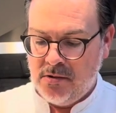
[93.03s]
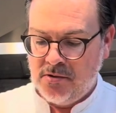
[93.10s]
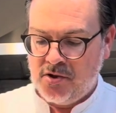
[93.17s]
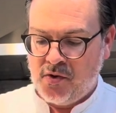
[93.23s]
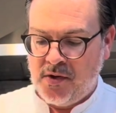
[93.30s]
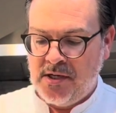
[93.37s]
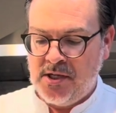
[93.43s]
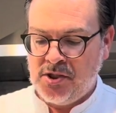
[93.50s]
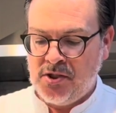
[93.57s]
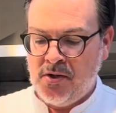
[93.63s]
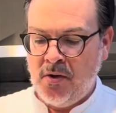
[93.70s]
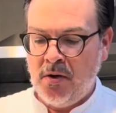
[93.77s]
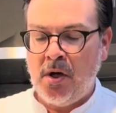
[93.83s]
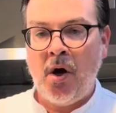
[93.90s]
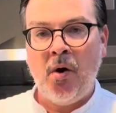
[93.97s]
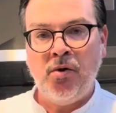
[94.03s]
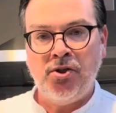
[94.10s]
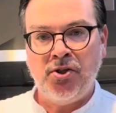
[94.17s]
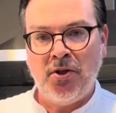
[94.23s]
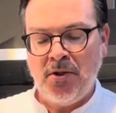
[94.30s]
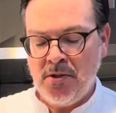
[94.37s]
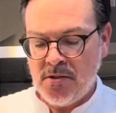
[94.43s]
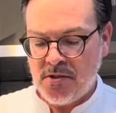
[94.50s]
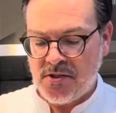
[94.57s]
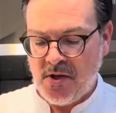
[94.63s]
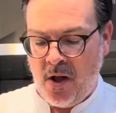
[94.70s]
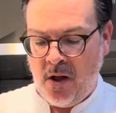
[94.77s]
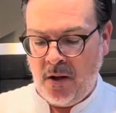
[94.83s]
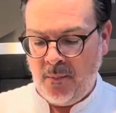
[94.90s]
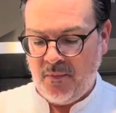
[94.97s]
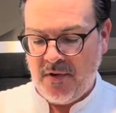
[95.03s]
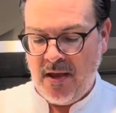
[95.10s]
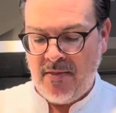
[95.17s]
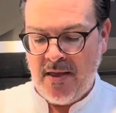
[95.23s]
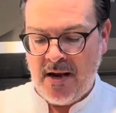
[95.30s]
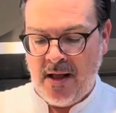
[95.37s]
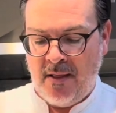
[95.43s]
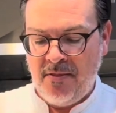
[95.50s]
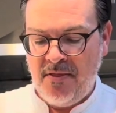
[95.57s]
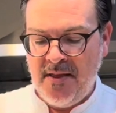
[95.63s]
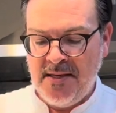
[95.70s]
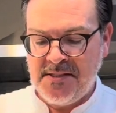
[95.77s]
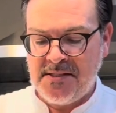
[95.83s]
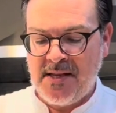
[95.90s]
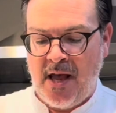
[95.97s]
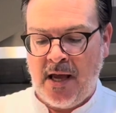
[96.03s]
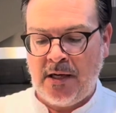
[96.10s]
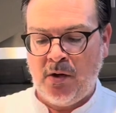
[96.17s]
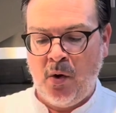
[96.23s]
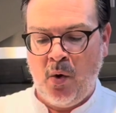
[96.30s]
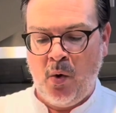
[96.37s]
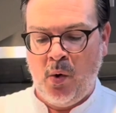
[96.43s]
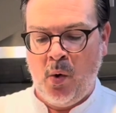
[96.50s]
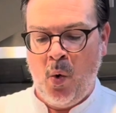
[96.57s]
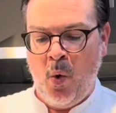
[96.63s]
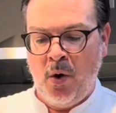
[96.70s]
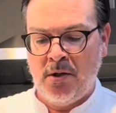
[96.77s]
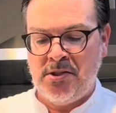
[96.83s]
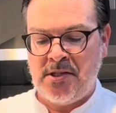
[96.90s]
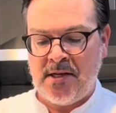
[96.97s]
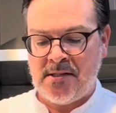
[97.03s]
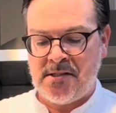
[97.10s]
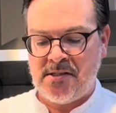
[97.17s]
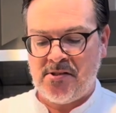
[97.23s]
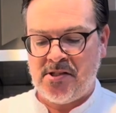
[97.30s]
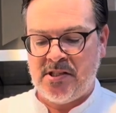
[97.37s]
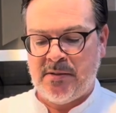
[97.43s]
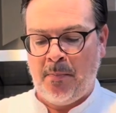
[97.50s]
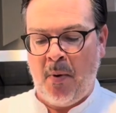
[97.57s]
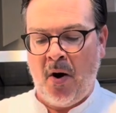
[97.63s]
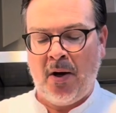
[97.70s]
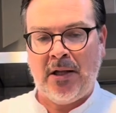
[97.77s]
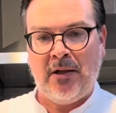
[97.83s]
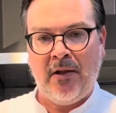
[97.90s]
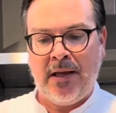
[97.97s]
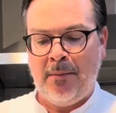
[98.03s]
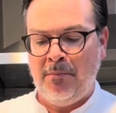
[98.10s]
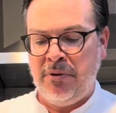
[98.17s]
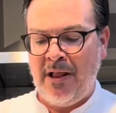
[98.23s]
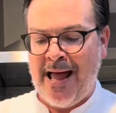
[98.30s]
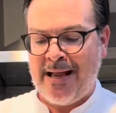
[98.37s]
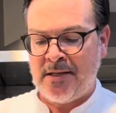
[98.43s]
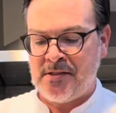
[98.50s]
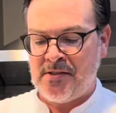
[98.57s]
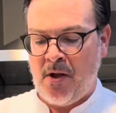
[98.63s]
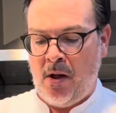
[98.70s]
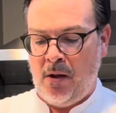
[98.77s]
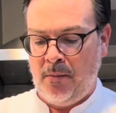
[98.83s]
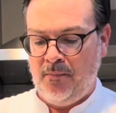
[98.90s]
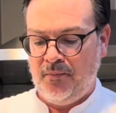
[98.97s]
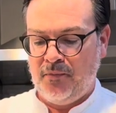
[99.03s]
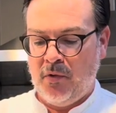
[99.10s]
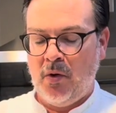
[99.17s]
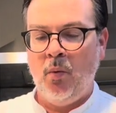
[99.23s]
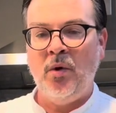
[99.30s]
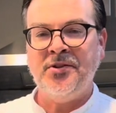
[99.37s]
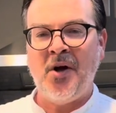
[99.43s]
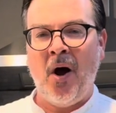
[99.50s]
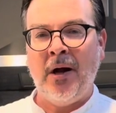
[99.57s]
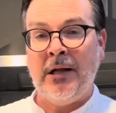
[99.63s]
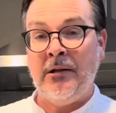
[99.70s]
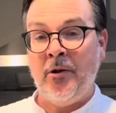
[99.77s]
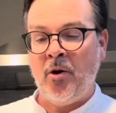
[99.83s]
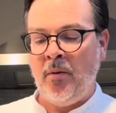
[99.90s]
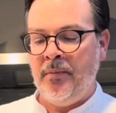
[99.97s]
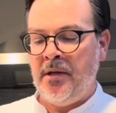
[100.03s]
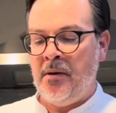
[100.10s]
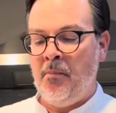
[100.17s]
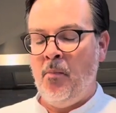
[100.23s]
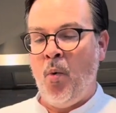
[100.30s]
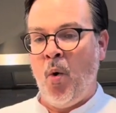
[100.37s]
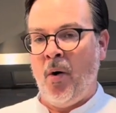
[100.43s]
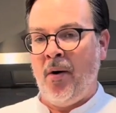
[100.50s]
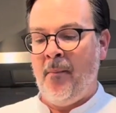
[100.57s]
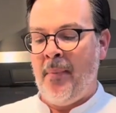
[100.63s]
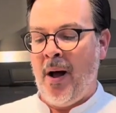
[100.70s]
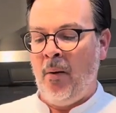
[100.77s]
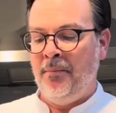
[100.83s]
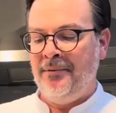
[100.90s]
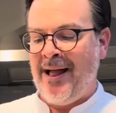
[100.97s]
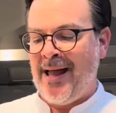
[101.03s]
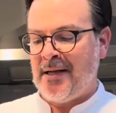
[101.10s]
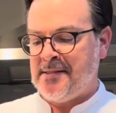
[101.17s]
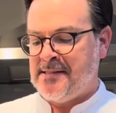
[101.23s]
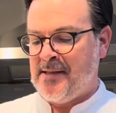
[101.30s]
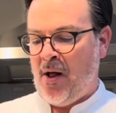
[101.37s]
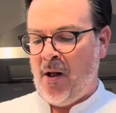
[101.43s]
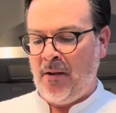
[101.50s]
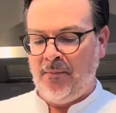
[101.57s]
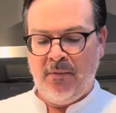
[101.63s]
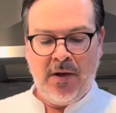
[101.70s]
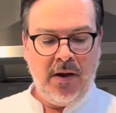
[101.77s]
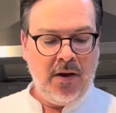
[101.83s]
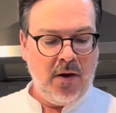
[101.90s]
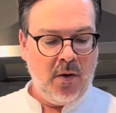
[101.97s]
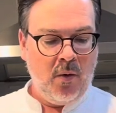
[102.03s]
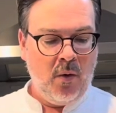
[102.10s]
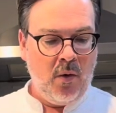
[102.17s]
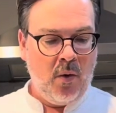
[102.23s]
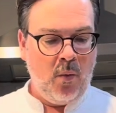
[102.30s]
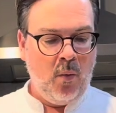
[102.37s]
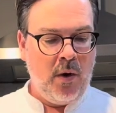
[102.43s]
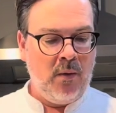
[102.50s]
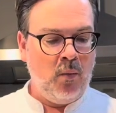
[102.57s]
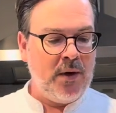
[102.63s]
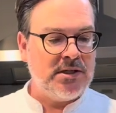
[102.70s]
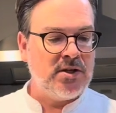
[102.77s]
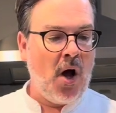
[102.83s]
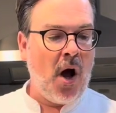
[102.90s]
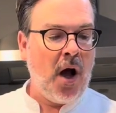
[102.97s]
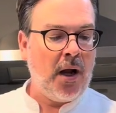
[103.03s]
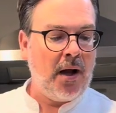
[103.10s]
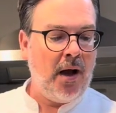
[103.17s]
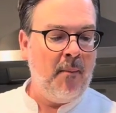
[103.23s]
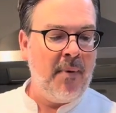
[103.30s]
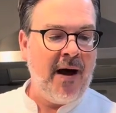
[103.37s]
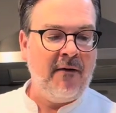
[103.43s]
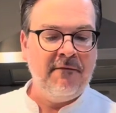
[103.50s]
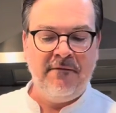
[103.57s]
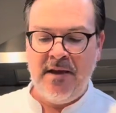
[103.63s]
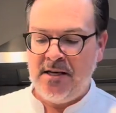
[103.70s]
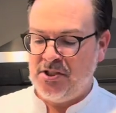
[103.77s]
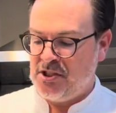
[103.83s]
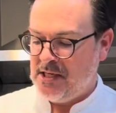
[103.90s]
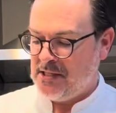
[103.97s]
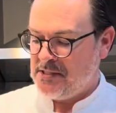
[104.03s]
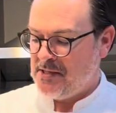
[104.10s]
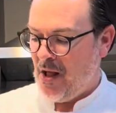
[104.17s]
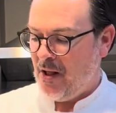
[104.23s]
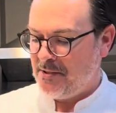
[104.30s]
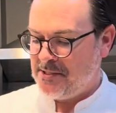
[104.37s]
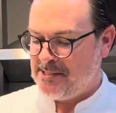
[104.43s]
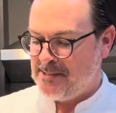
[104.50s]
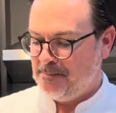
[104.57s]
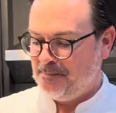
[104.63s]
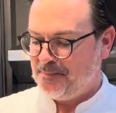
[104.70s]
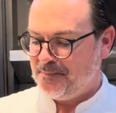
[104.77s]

traditional kosher salt, and then on this side, gorgeous, sparkling black salt. We'll talk a little bit more about black salt when we talk about finishing salts.